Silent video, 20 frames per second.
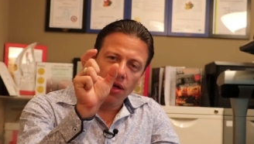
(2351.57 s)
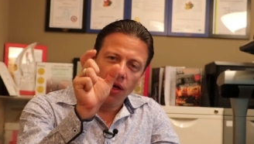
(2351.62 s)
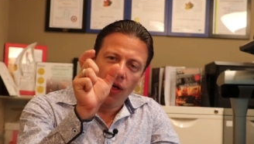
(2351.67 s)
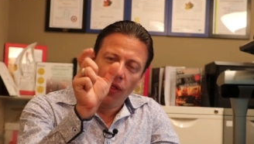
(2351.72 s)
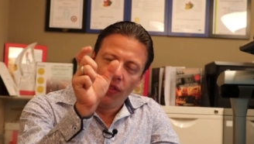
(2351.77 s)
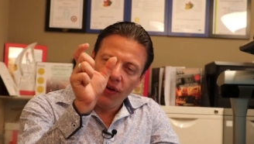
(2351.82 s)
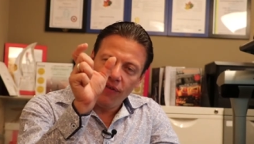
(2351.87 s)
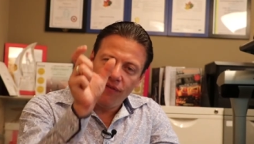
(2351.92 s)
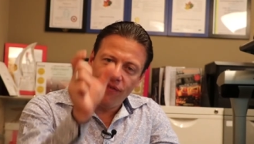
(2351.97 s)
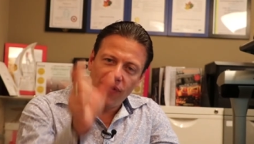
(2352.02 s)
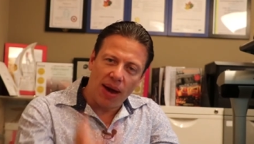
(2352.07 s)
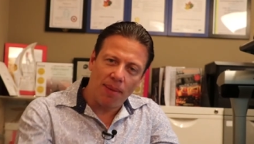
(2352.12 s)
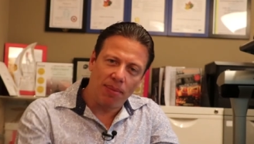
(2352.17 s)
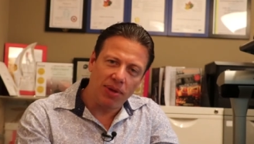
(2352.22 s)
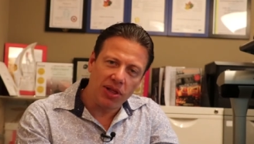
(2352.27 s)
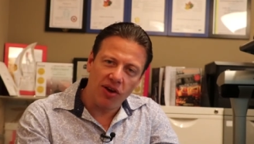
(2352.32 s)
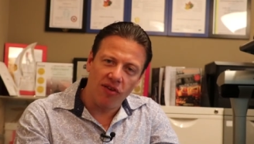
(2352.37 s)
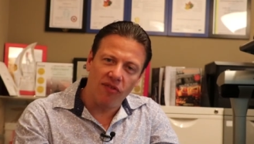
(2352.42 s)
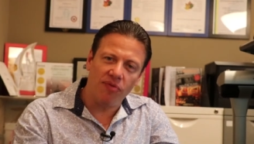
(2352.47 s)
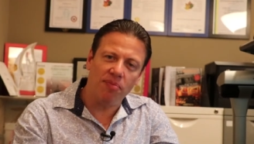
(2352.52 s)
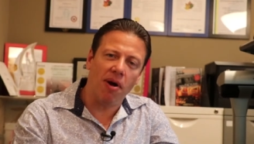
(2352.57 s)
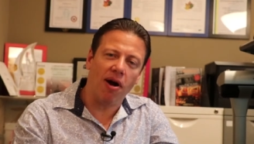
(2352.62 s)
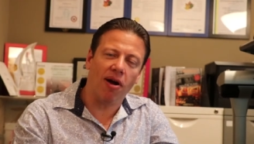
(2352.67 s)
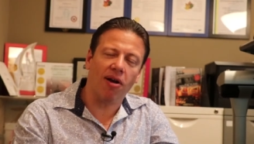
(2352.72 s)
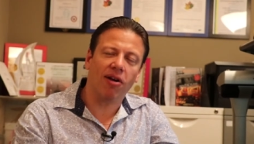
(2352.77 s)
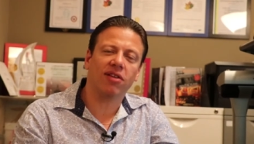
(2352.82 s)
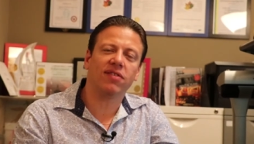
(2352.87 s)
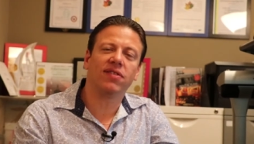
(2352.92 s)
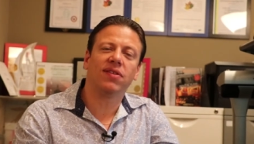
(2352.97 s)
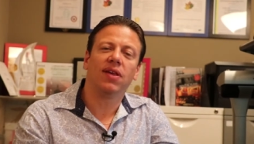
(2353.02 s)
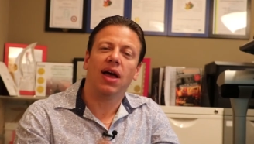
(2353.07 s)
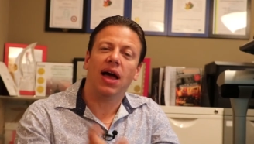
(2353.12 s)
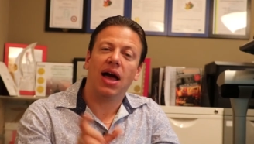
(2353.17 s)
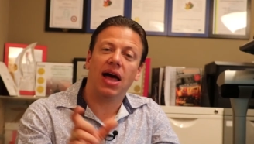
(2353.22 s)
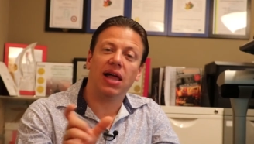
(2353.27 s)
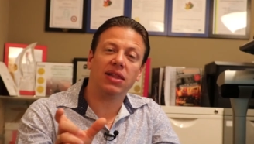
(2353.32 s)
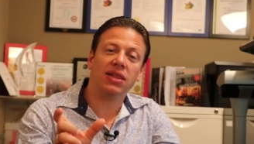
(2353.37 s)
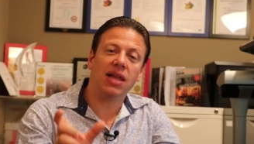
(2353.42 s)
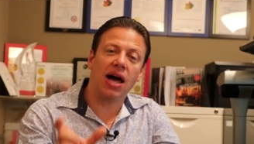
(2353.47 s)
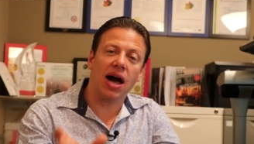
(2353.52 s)
the family of marks
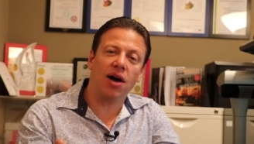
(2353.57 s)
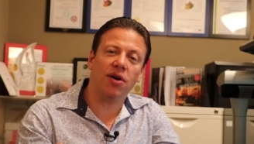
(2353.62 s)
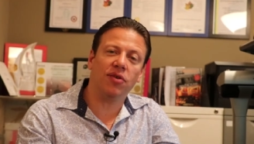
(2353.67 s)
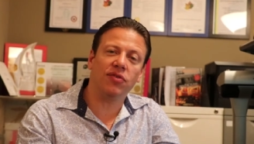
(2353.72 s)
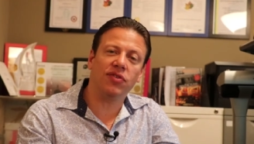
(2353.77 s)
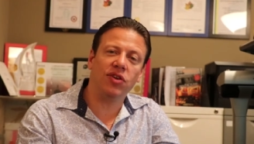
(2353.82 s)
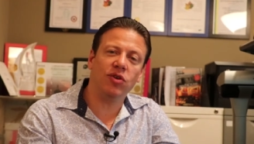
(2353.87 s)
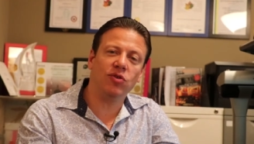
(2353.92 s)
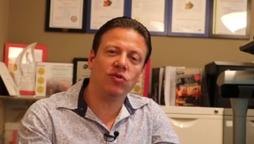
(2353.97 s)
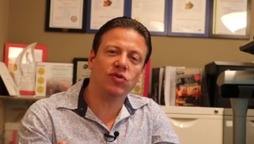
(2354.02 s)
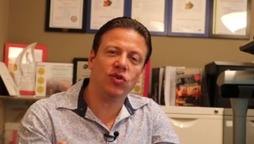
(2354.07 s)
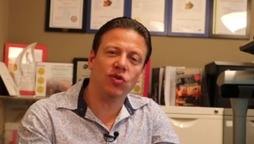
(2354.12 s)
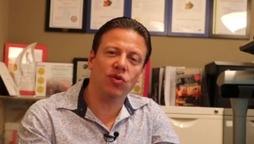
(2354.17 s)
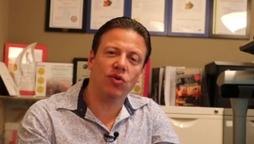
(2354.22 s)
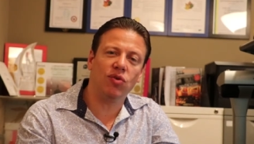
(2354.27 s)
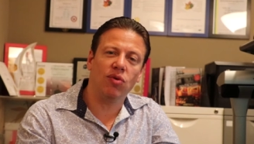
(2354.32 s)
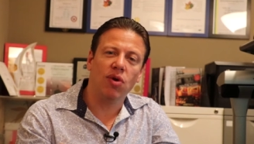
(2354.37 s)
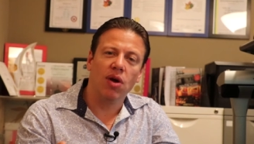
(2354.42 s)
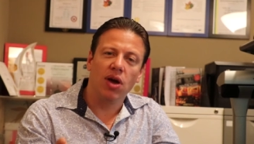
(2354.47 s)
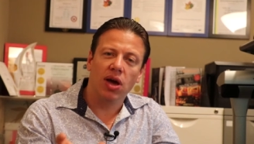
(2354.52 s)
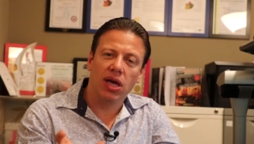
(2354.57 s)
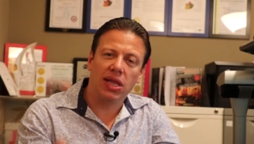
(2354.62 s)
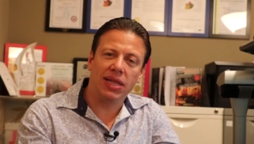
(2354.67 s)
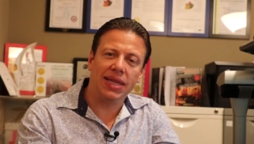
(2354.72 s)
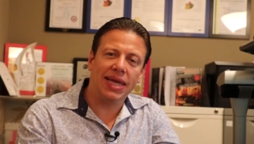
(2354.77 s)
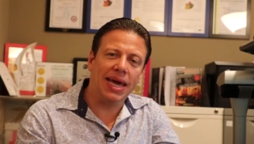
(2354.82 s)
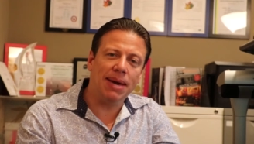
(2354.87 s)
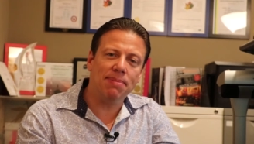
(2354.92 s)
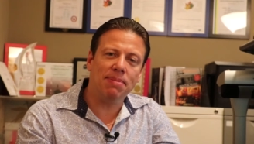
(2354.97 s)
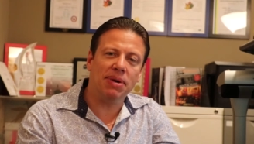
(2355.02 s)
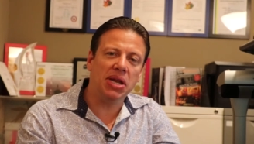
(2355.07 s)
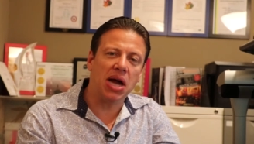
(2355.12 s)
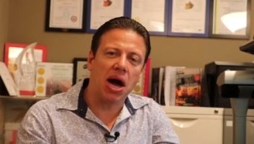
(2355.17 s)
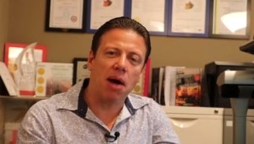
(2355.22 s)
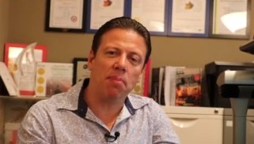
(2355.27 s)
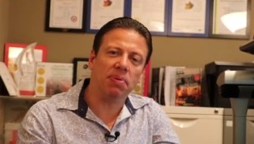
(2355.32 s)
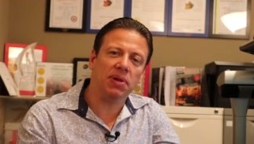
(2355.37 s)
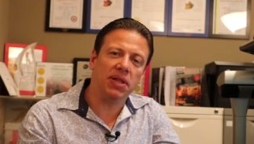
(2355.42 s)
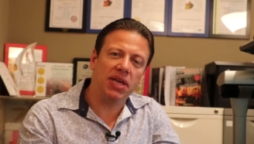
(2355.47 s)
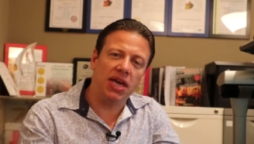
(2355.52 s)
allows you to claim
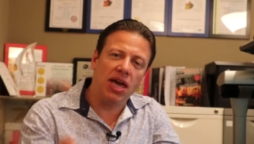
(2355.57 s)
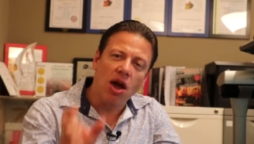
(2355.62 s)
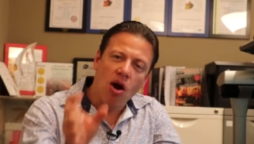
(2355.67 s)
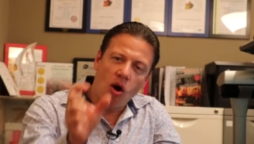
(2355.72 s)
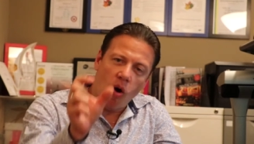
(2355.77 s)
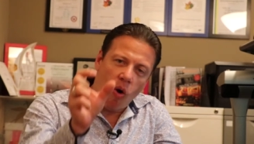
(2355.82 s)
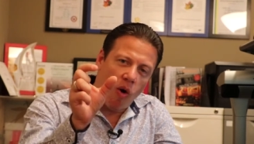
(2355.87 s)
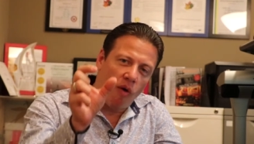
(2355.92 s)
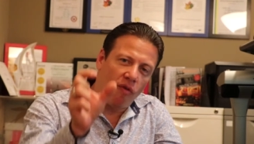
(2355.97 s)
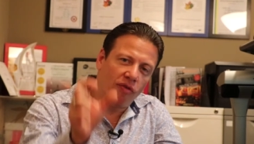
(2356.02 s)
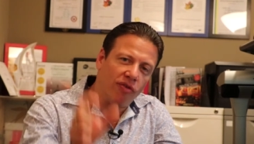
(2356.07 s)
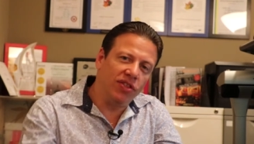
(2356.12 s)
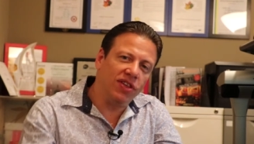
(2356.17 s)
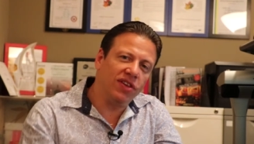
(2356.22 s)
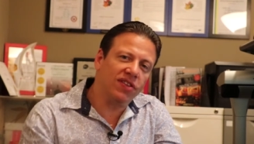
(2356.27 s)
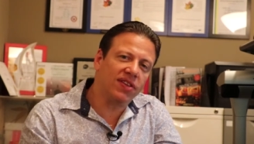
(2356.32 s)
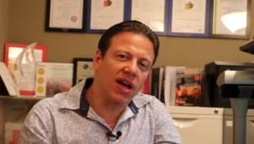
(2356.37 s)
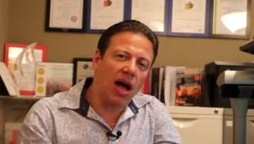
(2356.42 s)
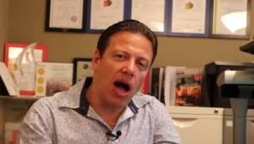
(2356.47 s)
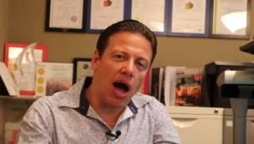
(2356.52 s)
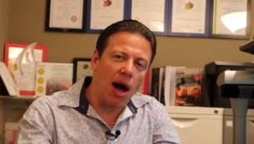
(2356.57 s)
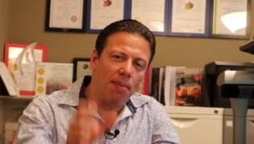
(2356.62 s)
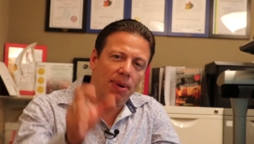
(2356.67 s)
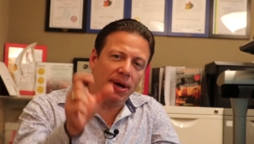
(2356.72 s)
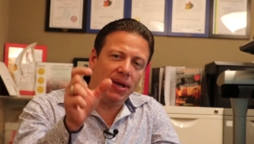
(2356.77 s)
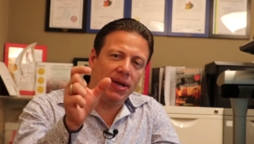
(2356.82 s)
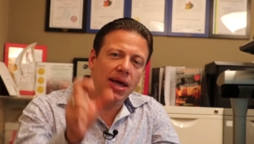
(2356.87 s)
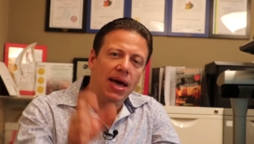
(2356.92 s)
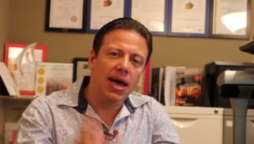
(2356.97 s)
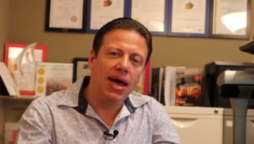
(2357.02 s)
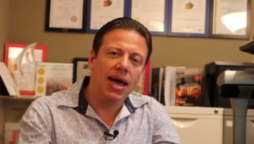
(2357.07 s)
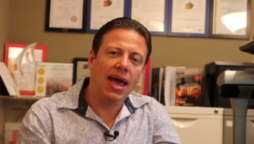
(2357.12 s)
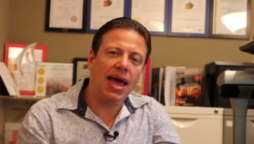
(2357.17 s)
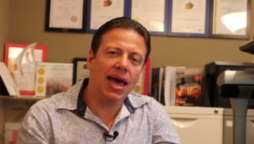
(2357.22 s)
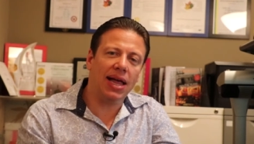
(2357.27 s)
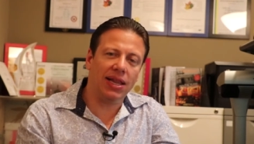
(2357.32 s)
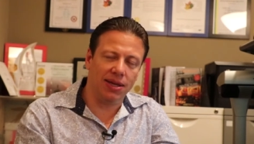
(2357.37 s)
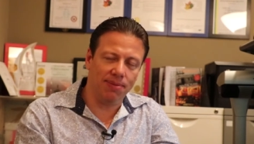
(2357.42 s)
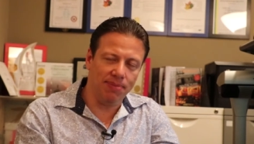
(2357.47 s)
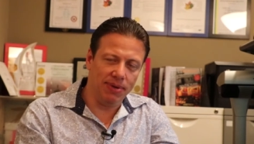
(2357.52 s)
monopoly over this common
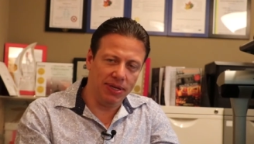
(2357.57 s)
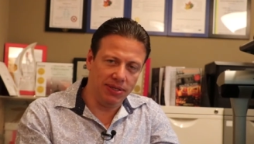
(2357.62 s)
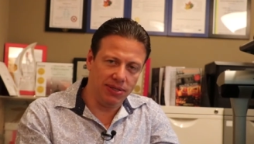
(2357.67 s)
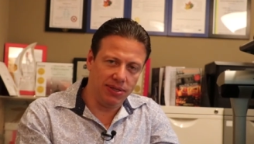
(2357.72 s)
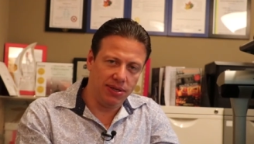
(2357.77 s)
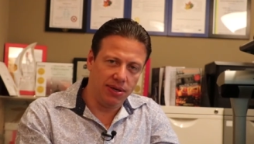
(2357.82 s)
element.